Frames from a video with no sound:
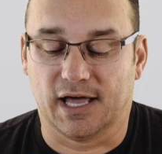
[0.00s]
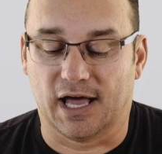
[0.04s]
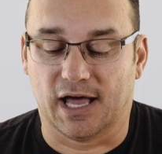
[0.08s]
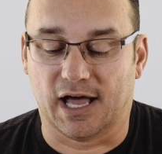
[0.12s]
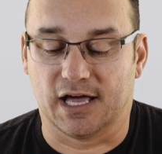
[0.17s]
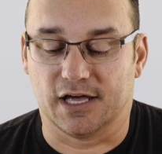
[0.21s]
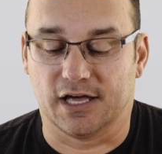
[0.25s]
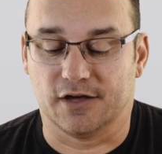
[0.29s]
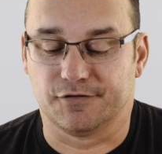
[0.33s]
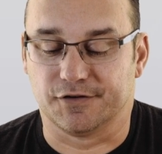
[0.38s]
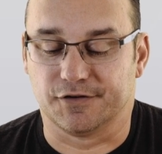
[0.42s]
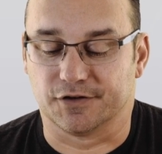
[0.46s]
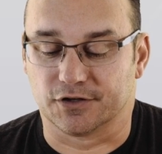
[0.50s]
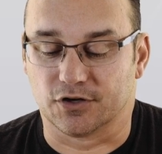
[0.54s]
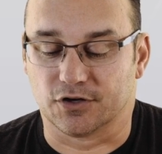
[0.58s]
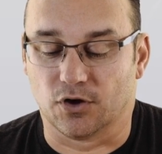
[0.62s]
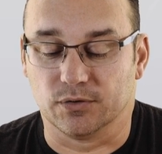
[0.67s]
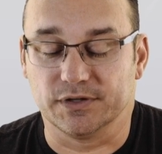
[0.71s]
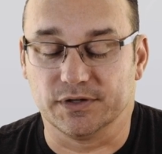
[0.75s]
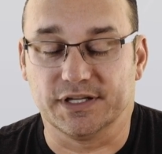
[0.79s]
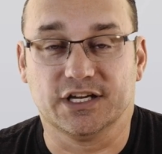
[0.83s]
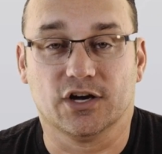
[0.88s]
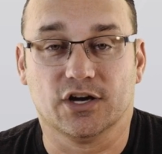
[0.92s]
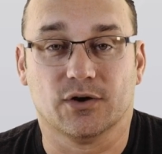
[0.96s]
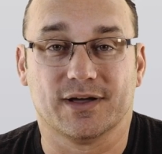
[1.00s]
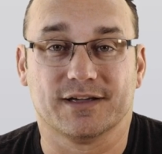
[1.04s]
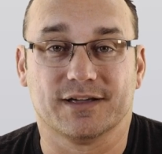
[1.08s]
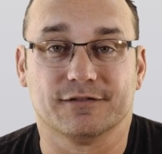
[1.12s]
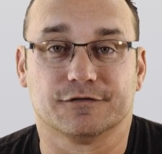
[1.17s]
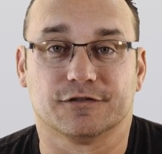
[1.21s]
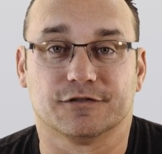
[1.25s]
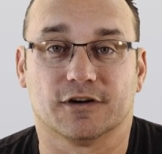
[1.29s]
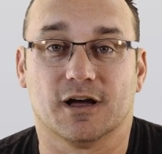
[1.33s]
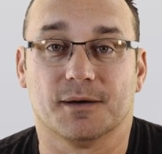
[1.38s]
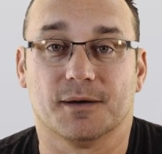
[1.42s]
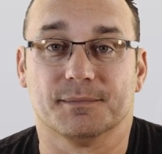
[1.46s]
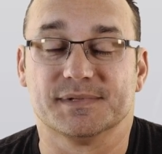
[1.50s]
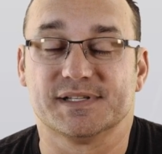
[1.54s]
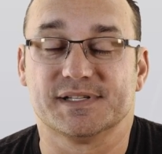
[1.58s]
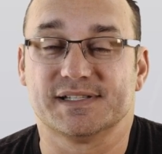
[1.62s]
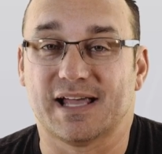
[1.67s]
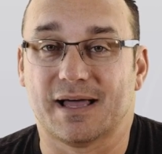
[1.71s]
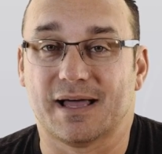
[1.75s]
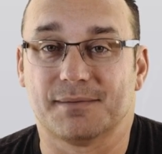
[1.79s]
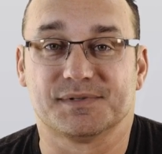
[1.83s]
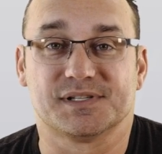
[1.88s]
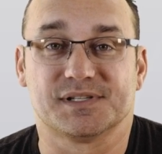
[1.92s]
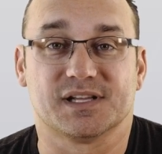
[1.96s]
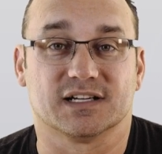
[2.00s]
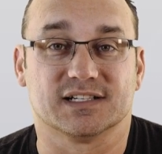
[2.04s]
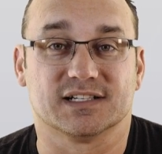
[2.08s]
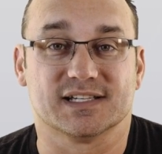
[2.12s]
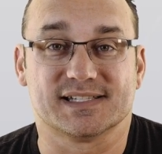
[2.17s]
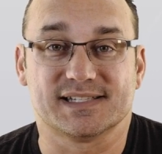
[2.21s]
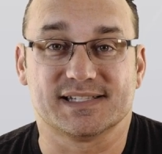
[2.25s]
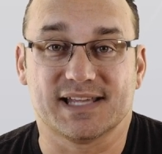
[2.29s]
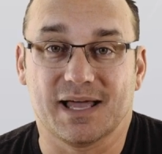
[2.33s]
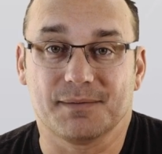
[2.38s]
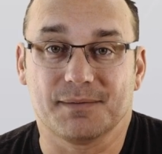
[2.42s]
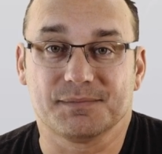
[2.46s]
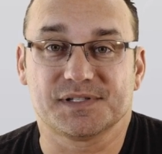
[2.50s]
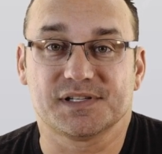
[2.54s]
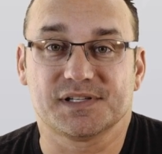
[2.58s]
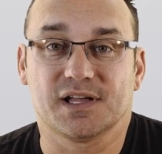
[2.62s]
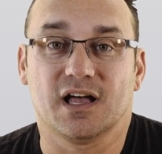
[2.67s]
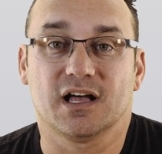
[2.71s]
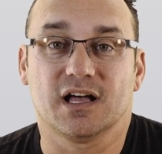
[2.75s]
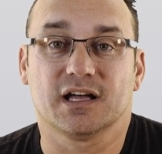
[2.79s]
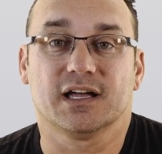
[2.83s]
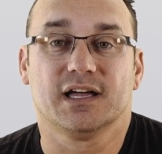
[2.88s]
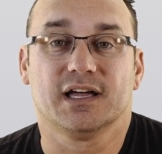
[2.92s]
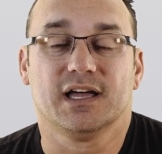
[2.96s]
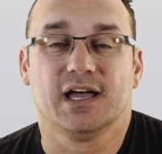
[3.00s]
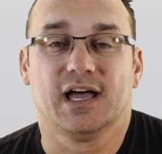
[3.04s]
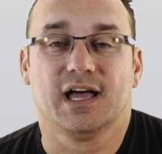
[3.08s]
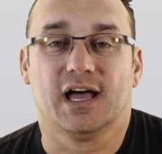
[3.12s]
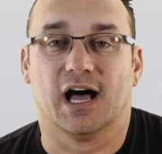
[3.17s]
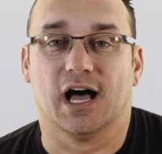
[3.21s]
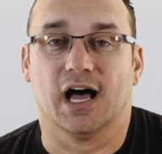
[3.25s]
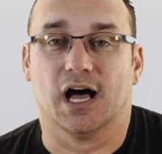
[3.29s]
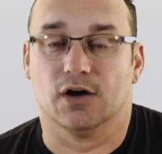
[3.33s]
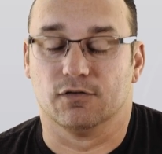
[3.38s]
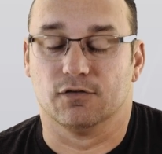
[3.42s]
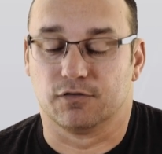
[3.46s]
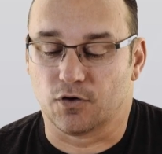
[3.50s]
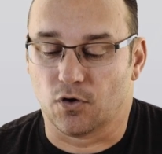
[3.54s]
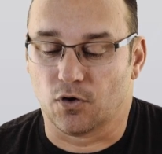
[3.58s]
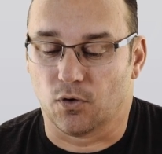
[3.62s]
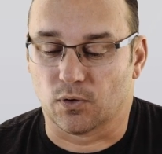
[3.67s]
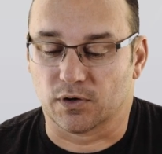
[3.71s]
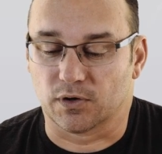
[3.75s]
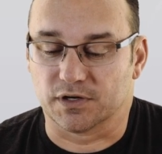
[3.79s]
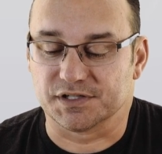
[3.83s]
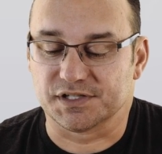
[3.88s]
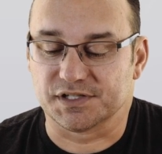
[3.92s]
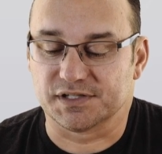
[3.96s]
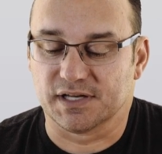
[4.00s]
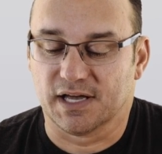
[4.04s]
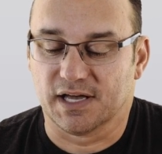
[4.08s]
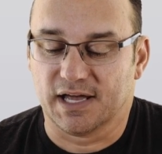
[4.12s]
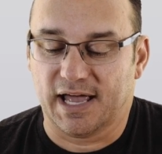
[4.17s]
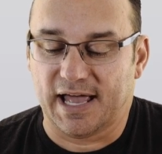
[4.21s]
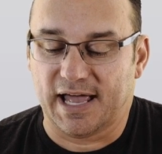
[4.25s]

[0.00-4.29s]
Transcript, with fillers: Uh, if you're only going from Samsung to Samsung, uh, of course,